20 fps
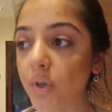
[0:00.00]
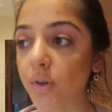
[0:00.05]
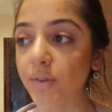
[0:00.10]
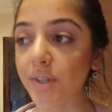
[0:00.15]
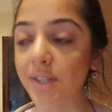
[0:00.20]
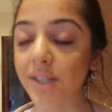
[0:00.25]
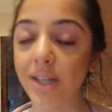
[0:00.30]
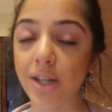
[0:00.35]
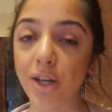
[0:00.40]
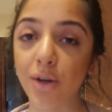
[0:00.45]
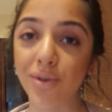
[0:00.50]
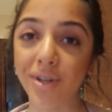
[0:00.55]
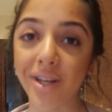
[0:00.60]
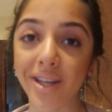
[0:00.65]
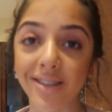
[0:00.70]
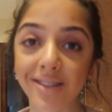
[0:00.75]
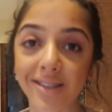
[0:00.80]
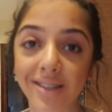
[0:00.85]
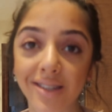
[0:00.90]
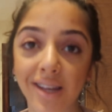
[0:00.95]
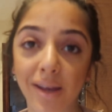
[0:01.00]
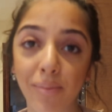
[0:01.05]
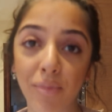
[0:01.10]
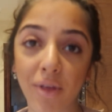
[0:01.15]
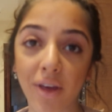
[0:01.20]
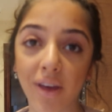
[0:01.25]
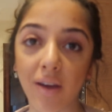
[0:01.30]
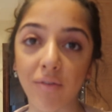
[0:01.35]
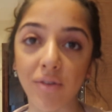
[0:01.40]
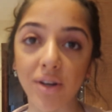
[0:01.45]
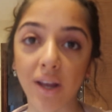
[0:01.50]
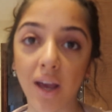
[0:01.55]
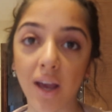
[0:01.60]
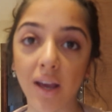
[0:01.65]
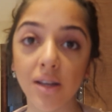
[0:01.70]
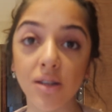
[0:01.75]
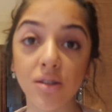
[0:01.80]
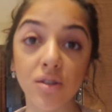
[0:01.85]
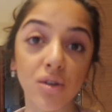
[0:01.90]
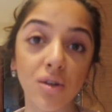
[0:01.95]
Obviously no one eats the same thing every
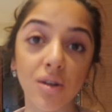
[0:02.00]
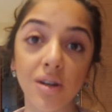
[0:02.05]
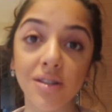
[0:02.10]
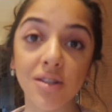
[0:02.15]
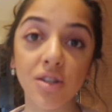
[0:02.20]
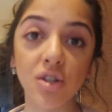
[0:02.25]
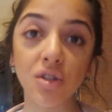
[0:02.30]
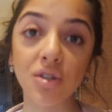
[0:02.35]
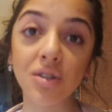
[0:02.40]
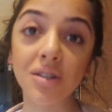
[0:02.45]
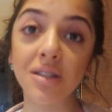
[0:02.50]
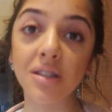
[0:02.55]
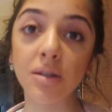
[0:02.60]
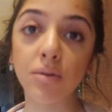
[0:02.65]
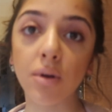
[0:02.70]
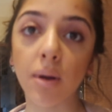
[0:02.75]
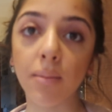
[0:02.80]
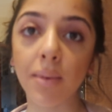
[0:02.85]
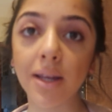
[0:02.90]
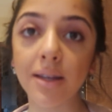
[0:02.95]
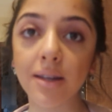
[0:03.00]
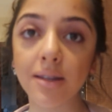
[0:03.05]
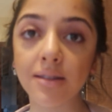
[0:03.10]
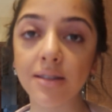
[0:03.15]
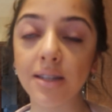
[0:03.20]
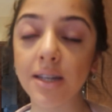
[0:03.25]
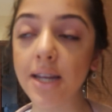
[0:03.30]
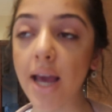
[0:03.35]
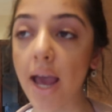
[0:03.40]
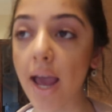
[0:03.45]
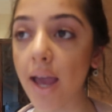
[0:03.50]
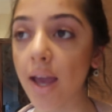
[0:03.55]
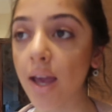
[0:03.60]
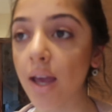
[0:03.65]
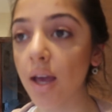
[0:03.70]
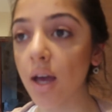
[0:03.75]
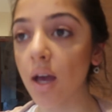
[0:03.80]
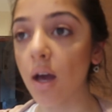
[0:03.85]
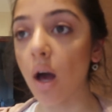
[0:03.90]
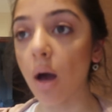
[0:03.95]
day, so you guys are just gonna see what I'm eating today.
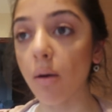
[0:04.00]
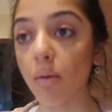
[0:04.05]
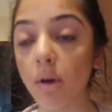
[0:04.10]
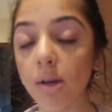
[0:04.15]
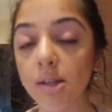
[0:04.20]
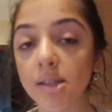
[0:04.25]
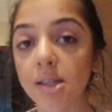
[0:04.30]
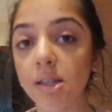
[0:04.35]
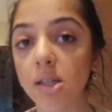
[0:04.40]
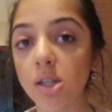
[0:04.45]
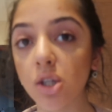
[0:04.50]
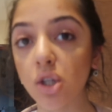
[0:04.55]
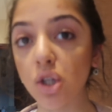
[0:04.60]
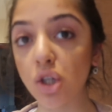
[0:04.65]
I'm going to the